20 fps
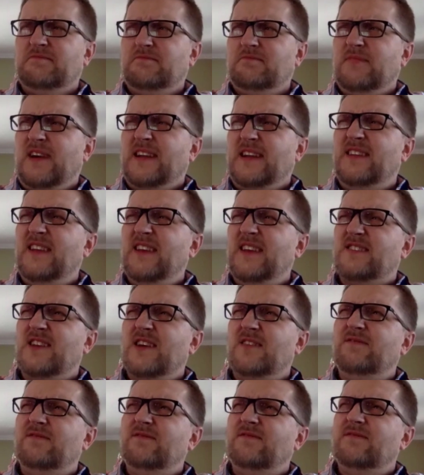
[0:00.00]

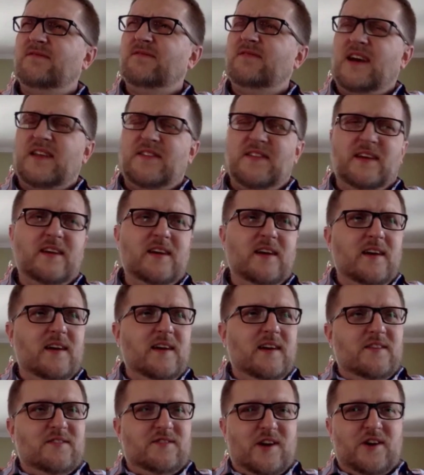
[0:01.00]
ITSM, I think.
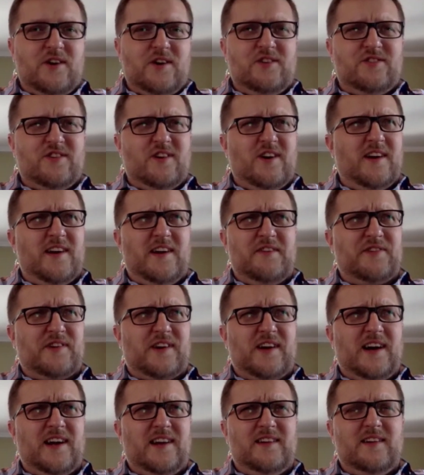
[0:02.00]
Sorry, Sean, I
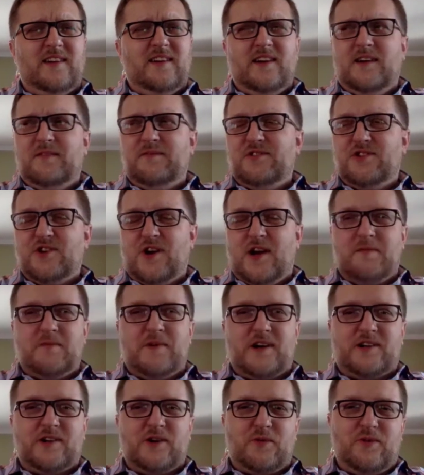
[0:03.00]
forgot. Sean and
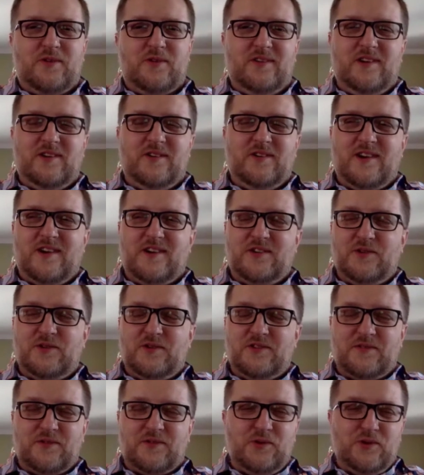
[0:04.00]
Marco, are doing
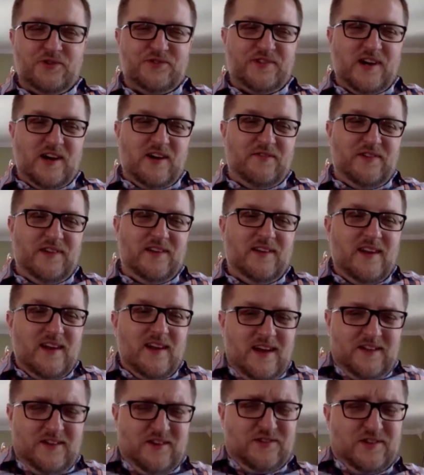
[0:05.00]
some cool stuff, and
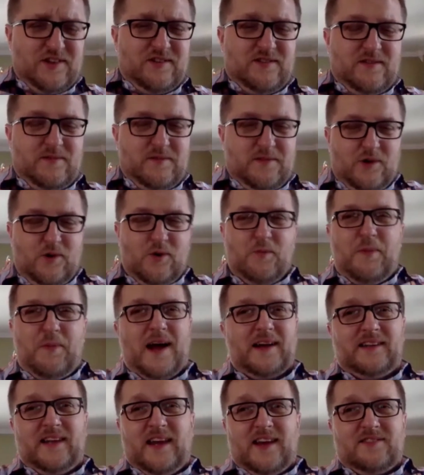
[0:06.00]
there's a whole
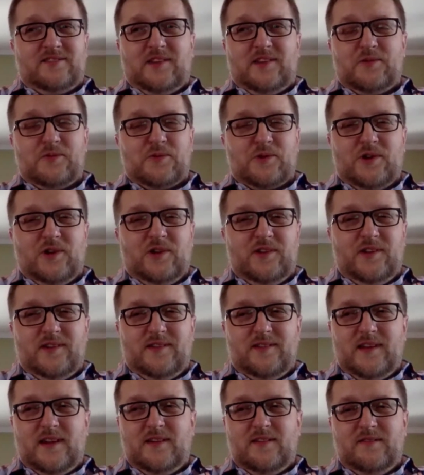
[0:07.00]
podcasting world
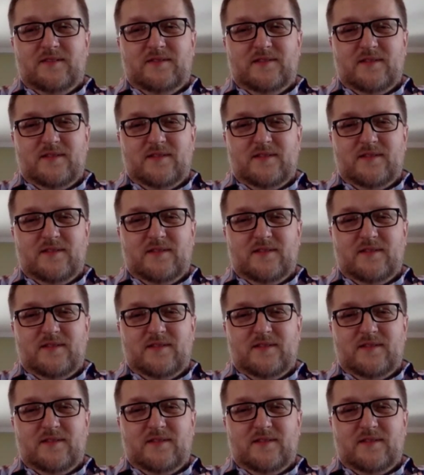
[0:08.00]
and